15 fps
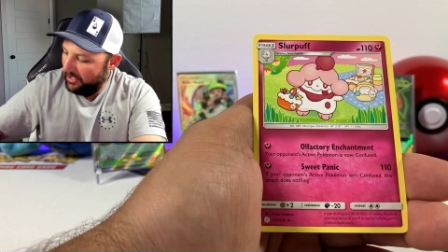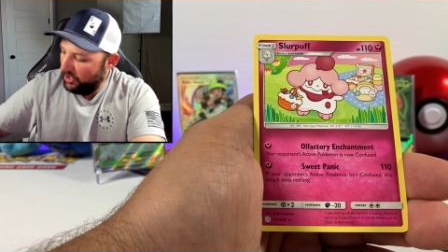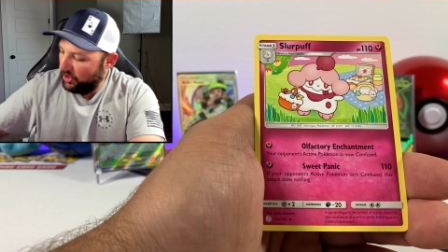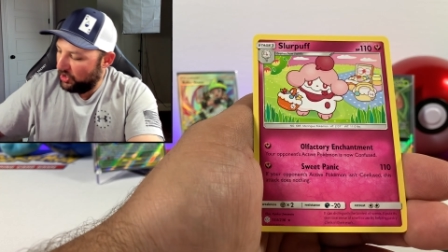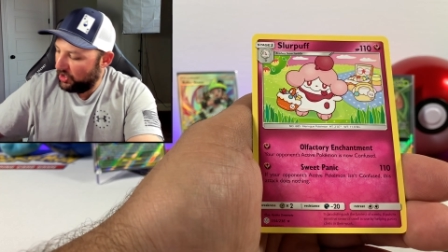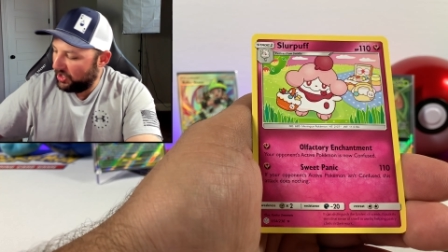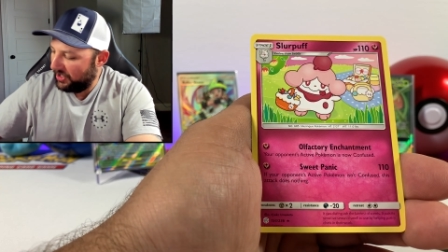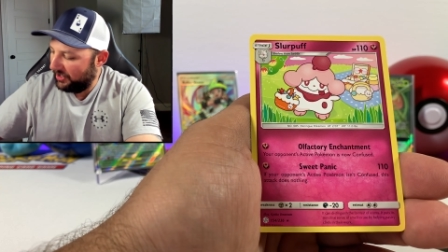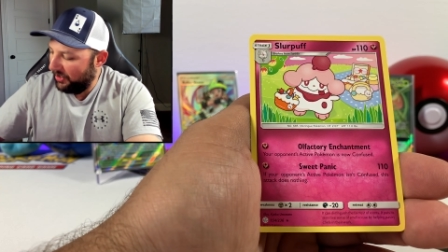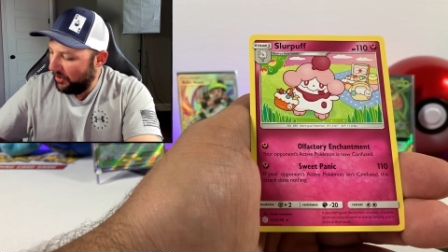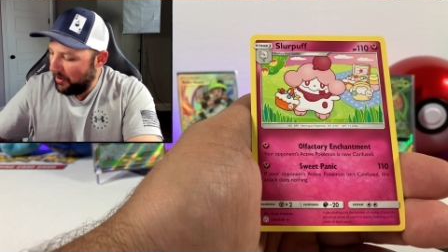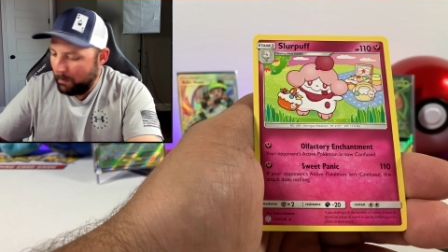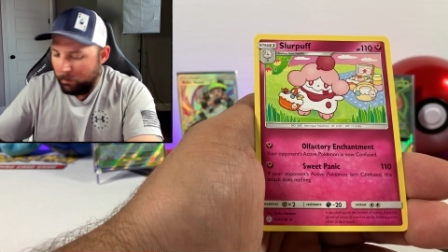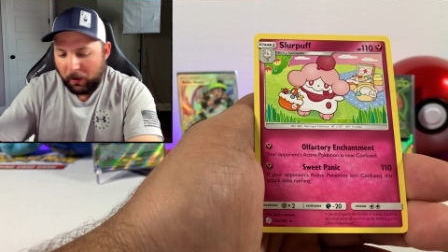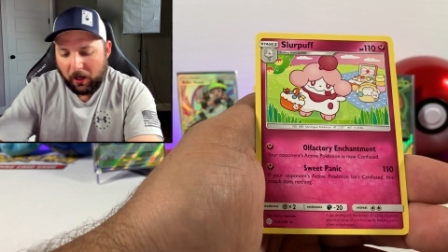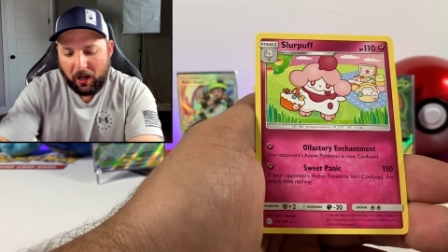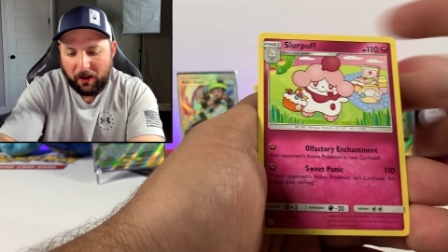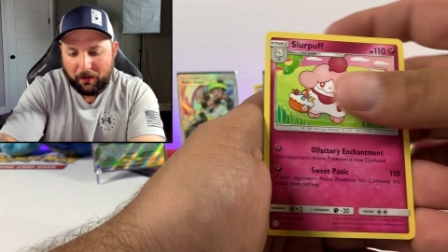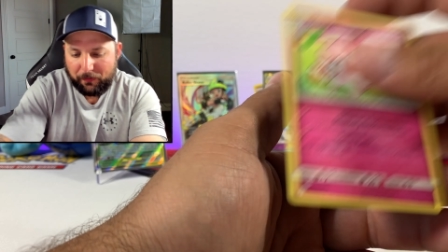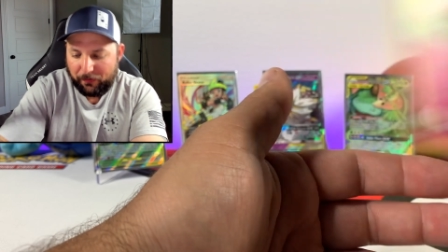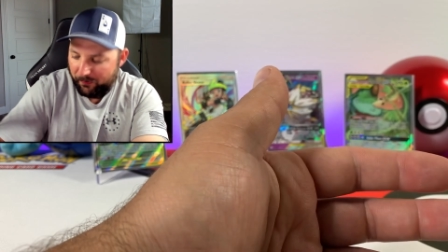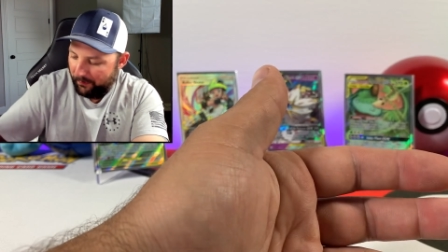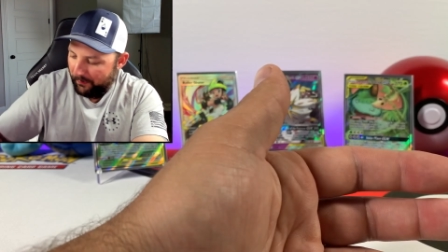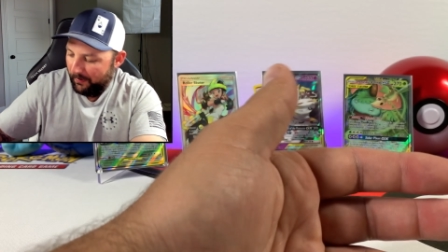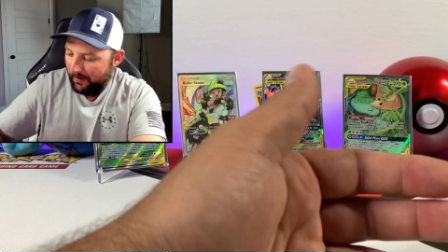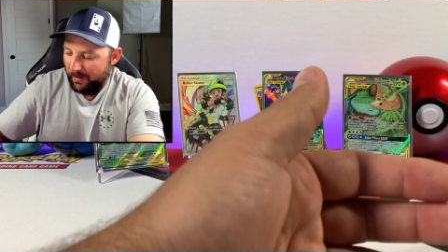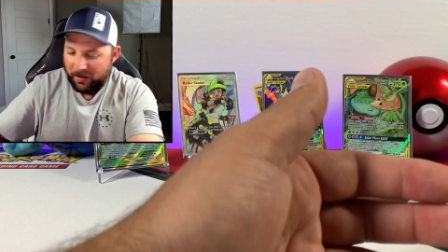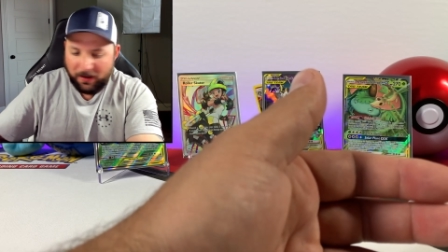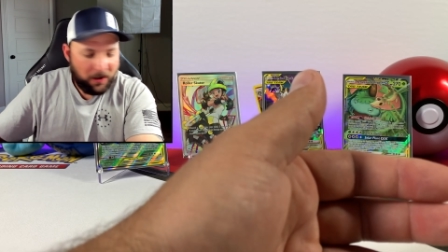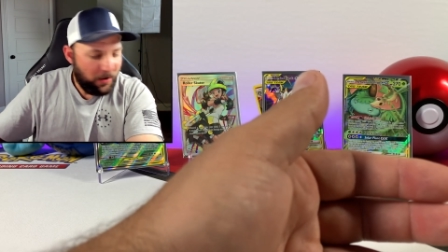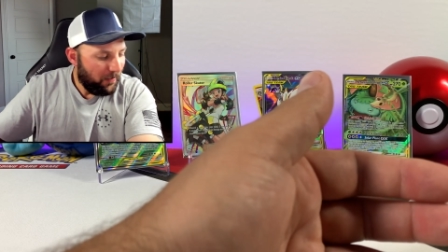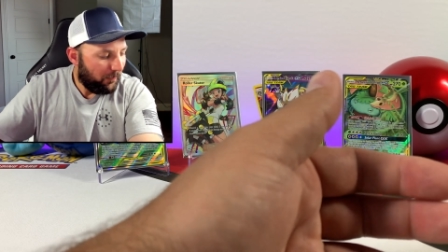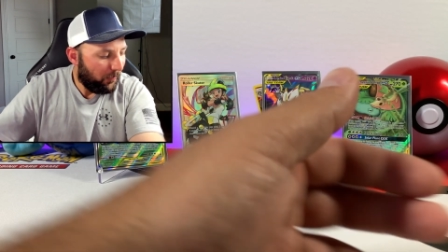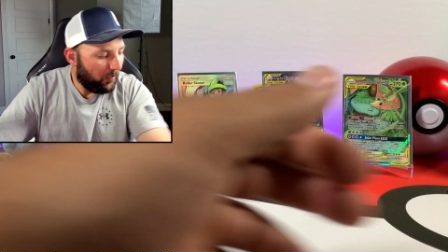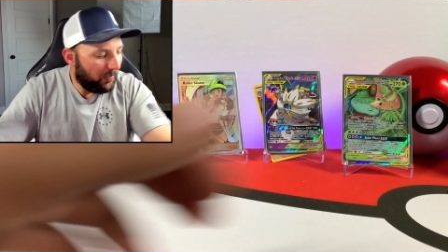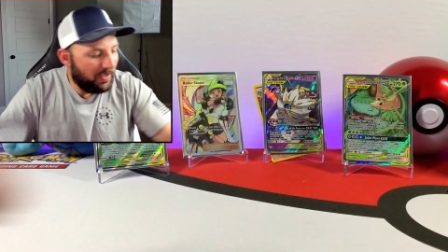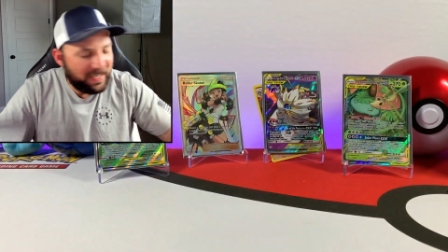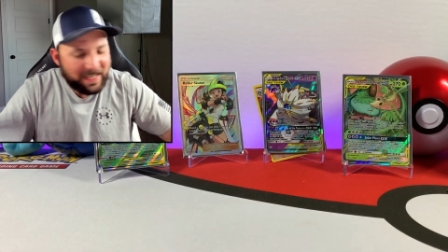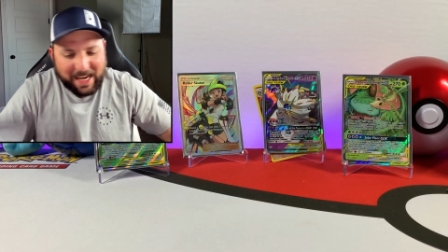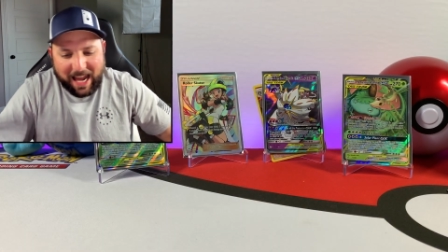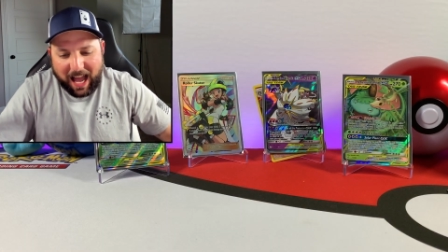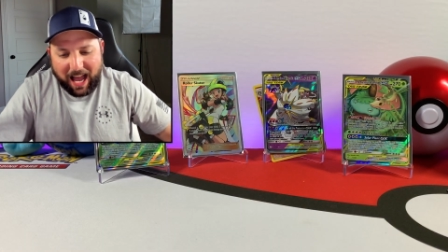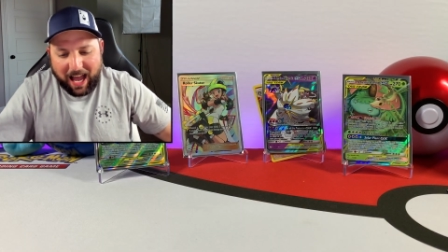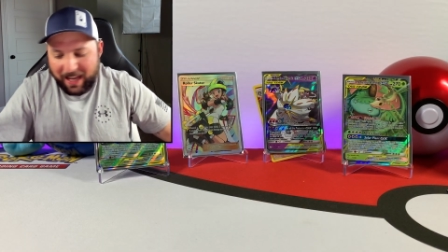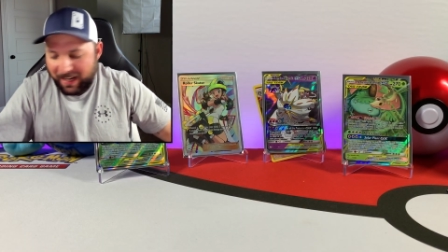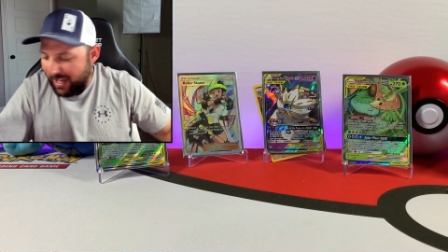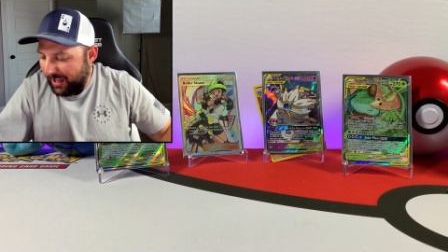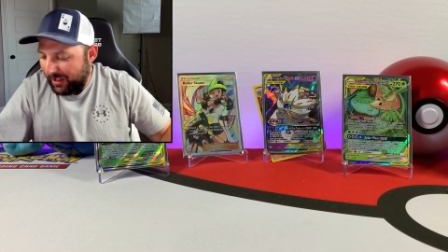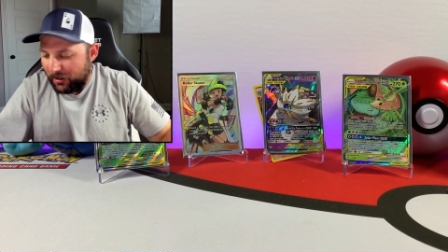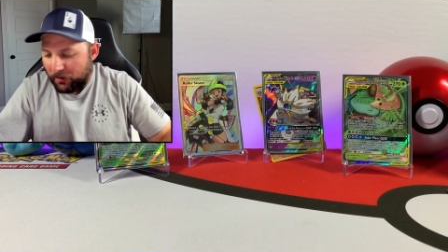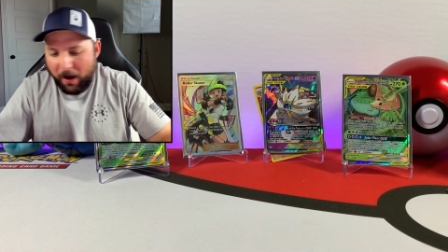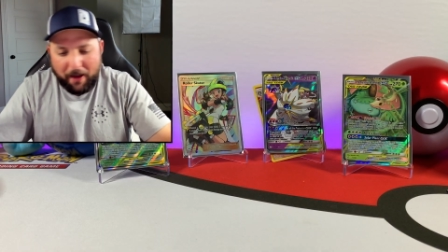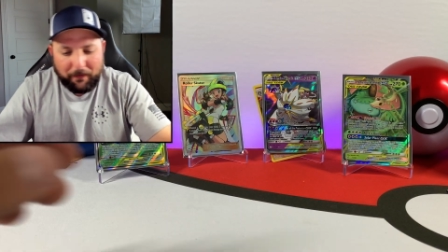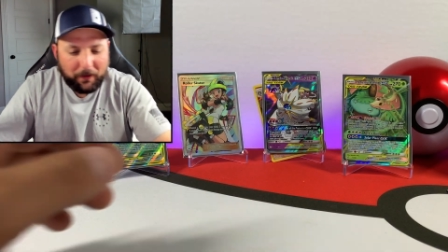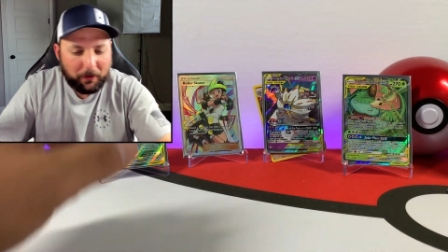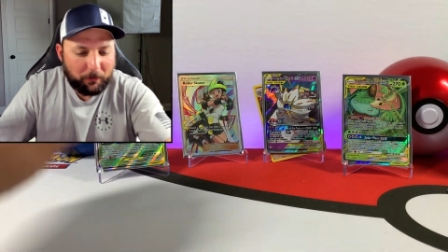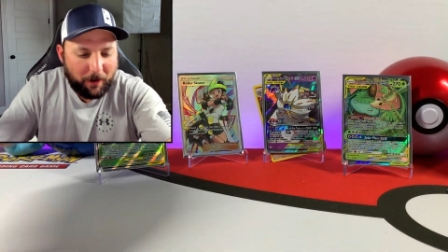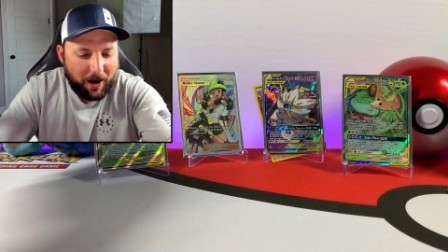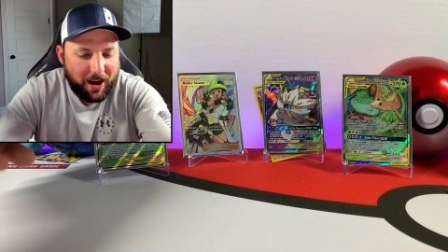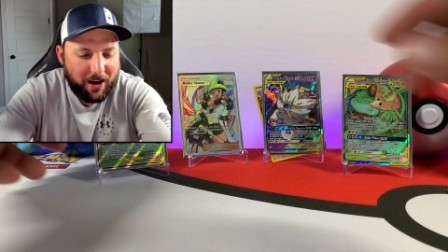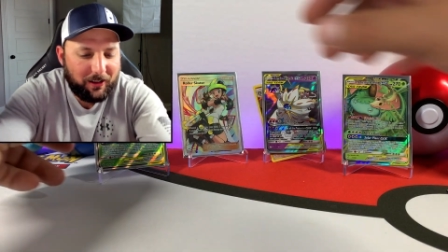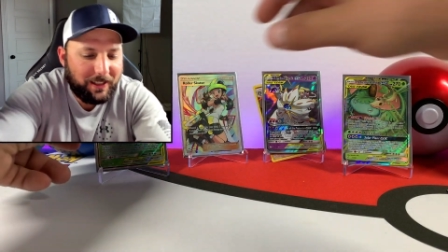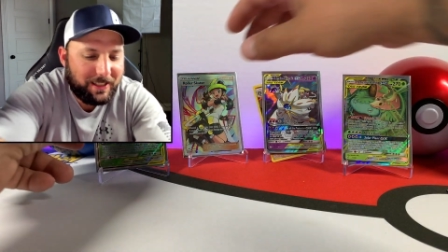Slurpuff for the non-holographic rare.